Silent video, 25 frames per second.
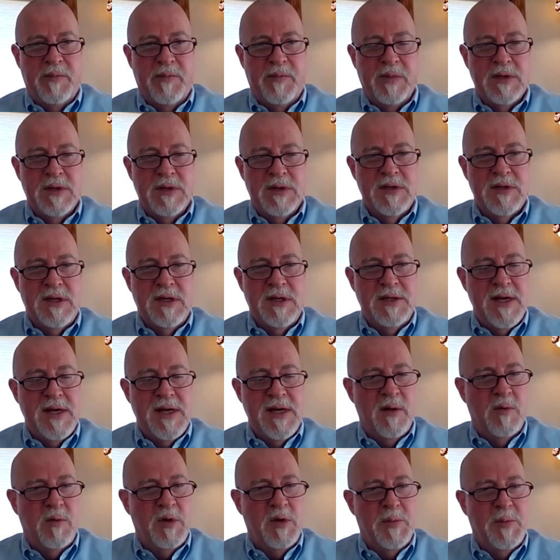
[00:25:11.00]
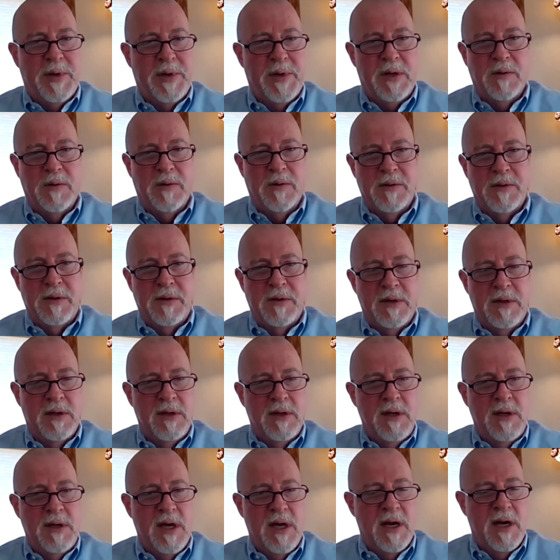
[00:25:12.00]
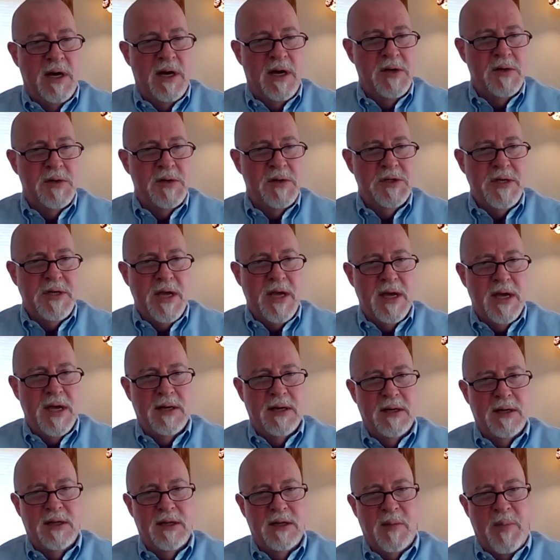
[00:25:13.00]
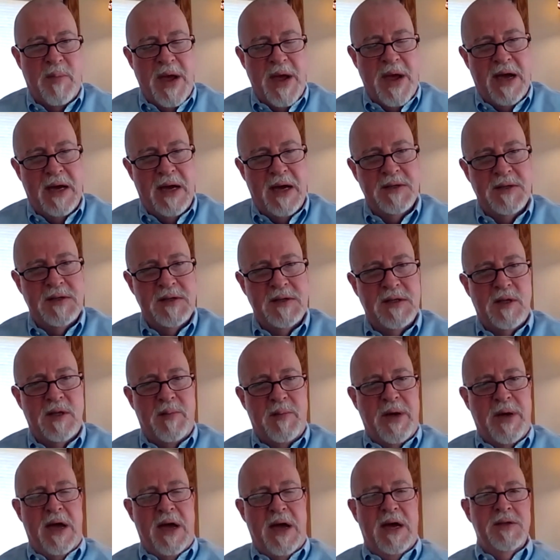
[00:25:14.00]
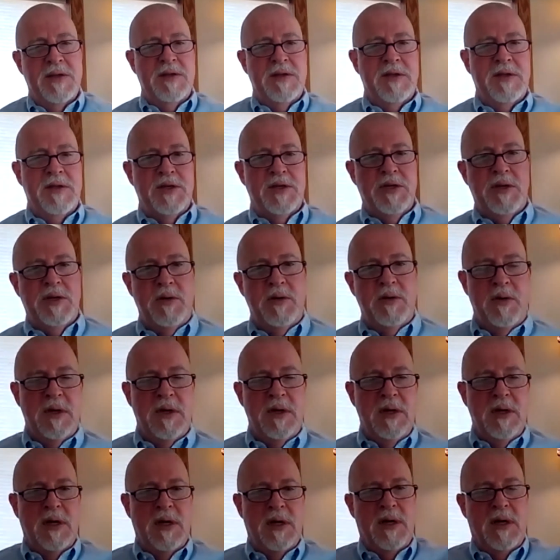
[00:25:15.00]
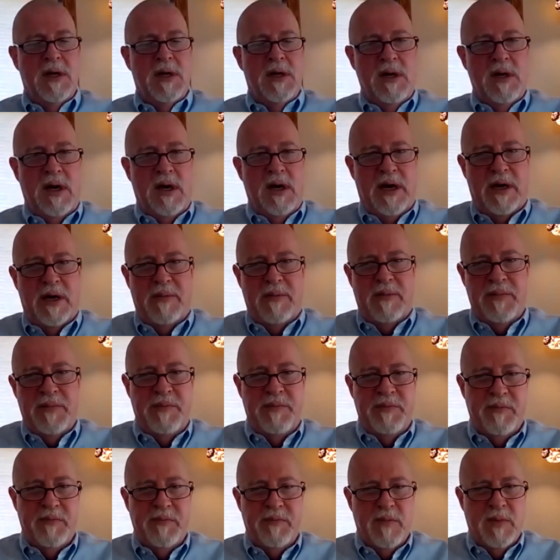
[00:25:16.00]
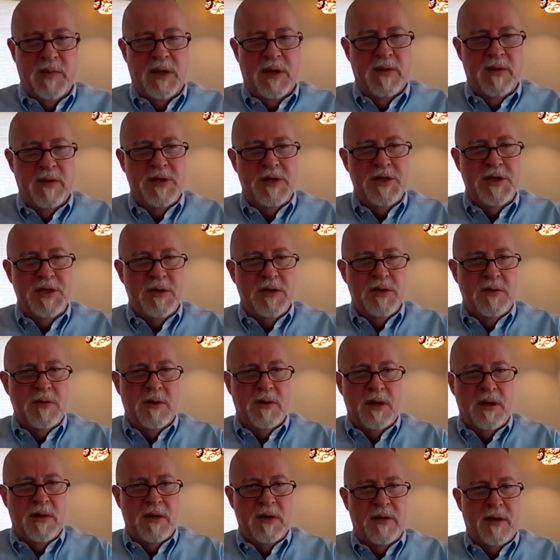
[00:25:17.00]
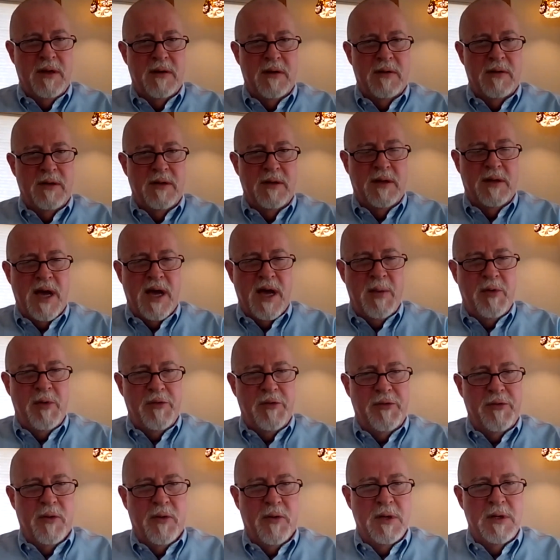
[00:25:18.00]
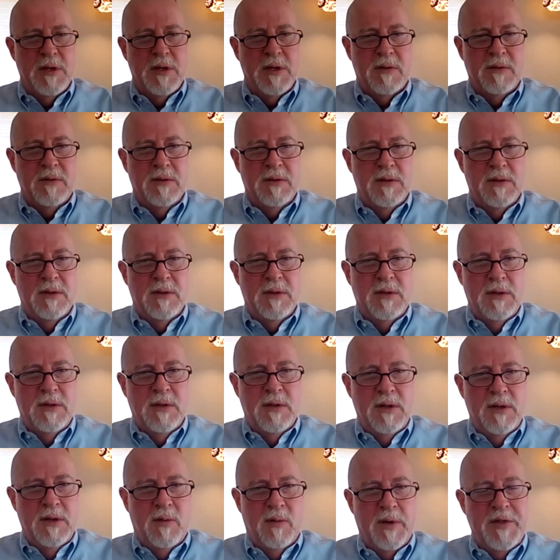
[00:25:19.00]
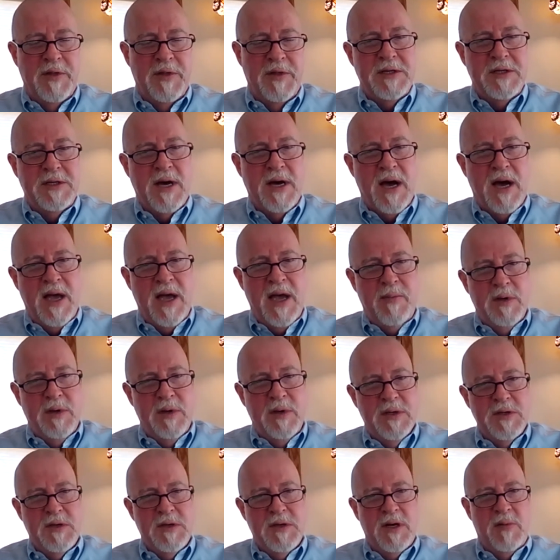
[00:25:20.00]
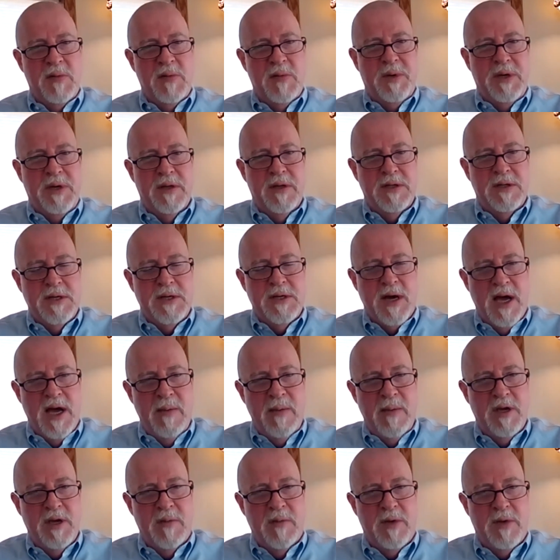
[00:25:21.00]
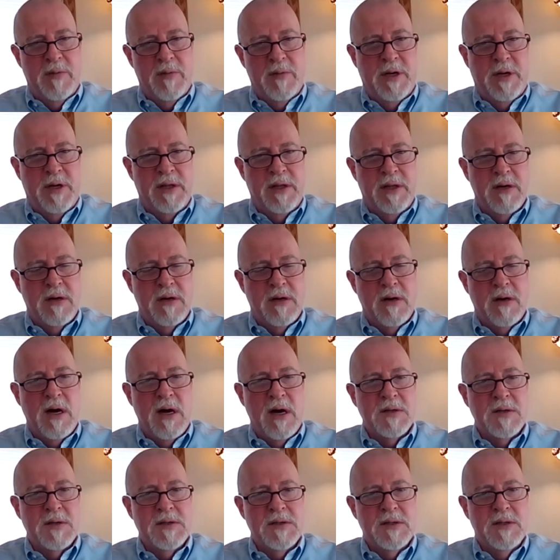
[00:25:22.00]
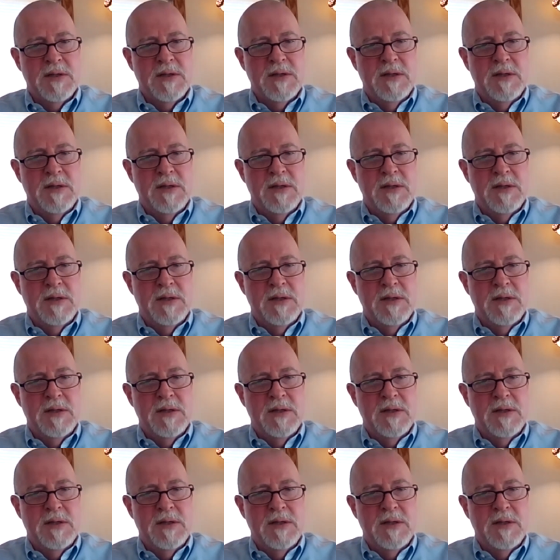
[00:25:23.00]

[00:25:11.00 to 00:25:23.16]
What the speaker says: Sit down with both and understand the paths that you that lie before you. What the time is going to be, the time commitment and the cost.